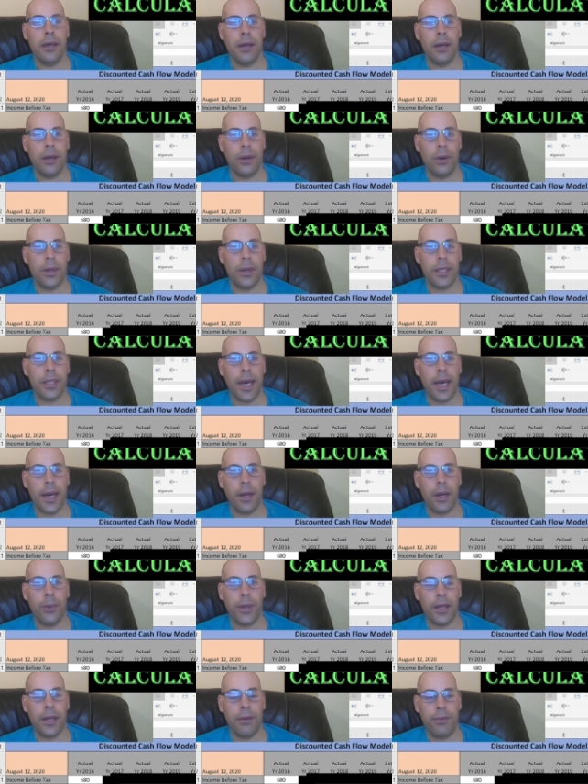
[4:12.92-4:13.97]
cost of
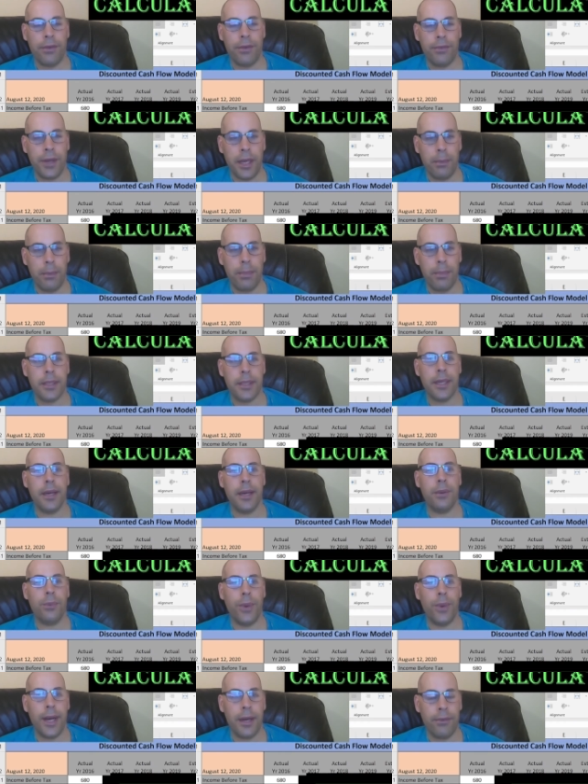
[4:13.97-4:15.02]
equity is fifteen
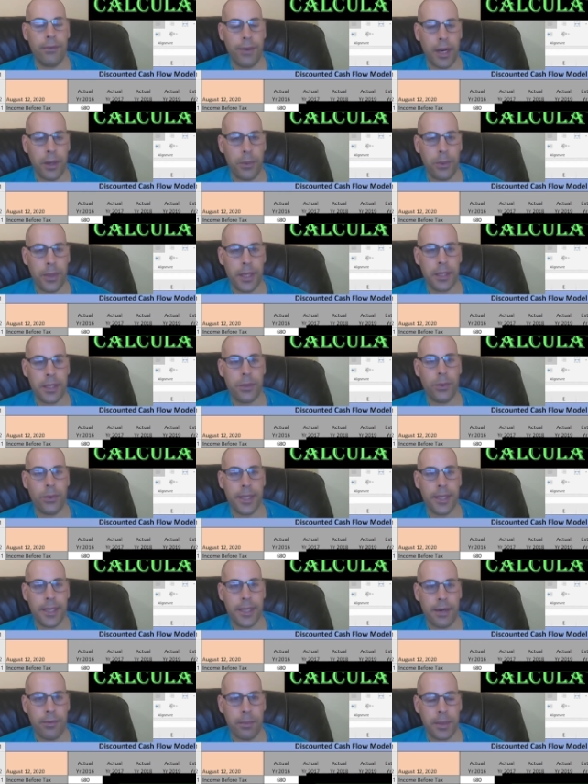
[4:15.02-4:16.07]
percent, weight of equity is
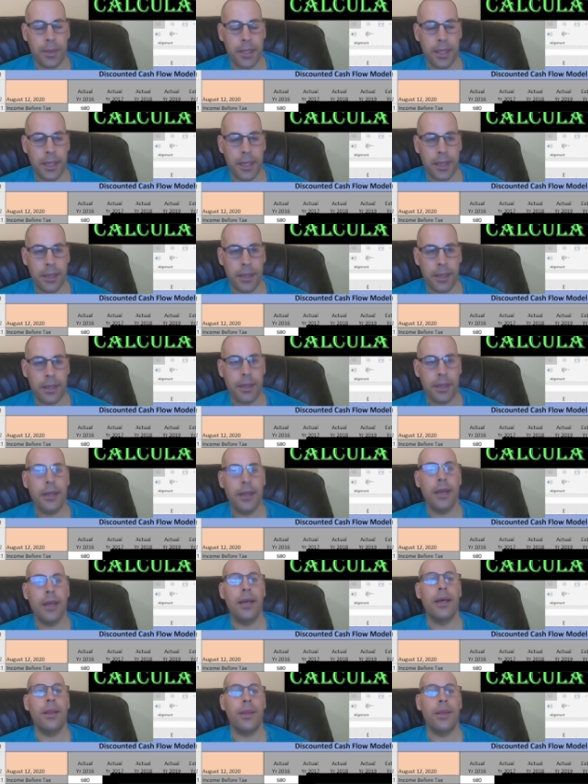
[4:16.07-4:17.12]
twenty-seven percent.
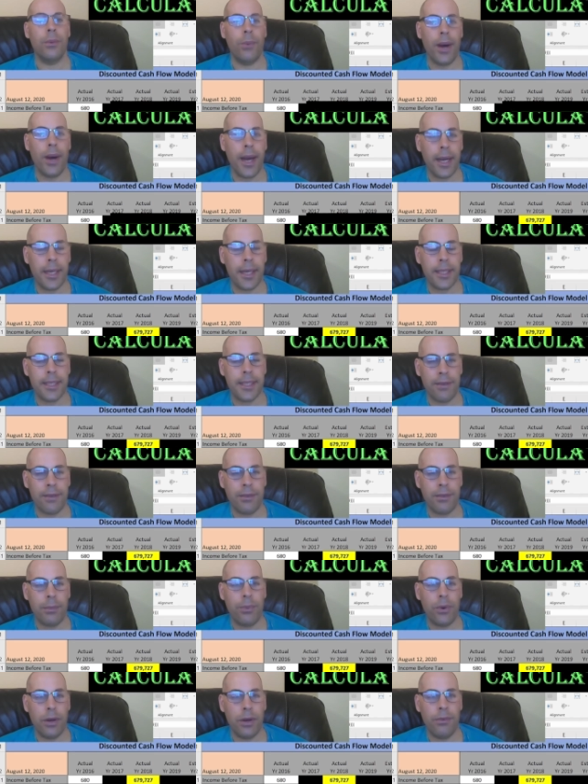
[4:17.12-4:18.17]
The W A C C is
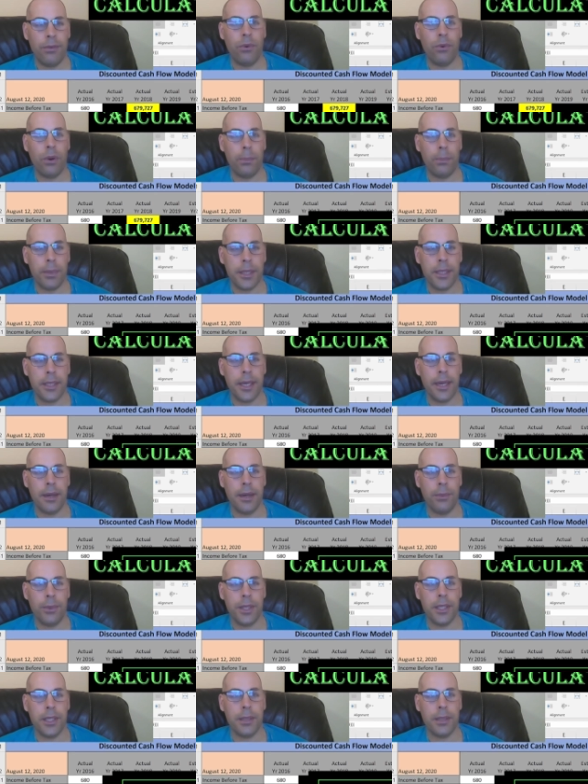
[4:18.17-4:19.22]
seven point four
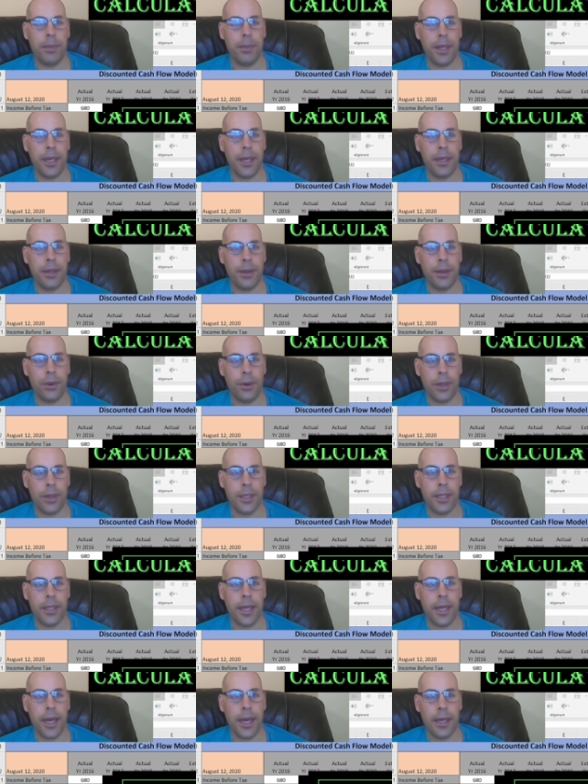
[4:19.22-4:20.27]
percent, which is a blend of the
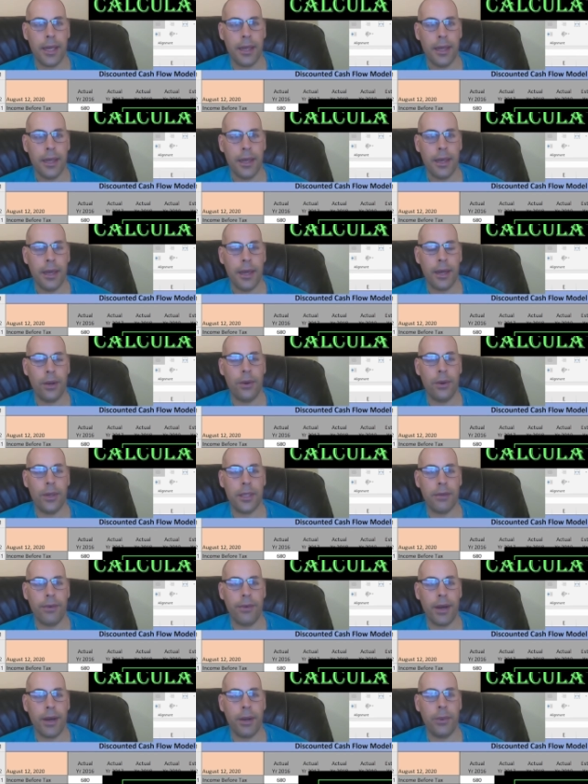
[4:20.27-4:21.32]
cost of debt and
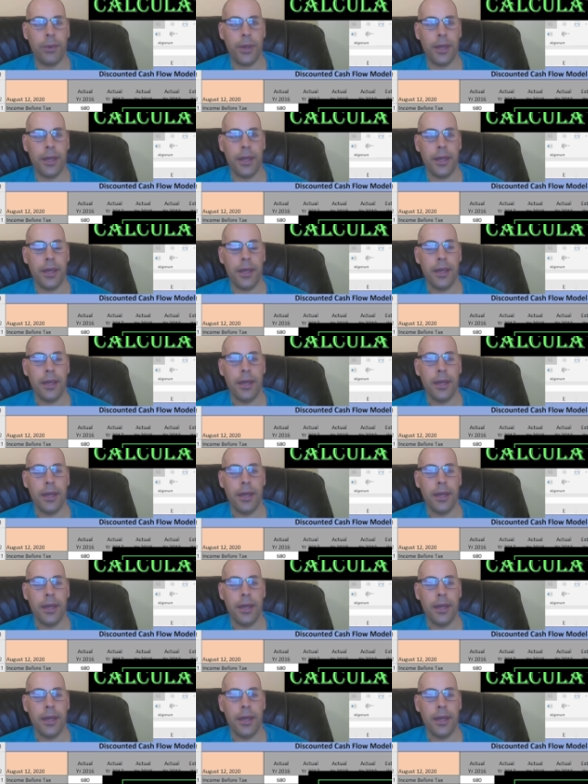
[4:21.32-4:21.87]
cost of equity.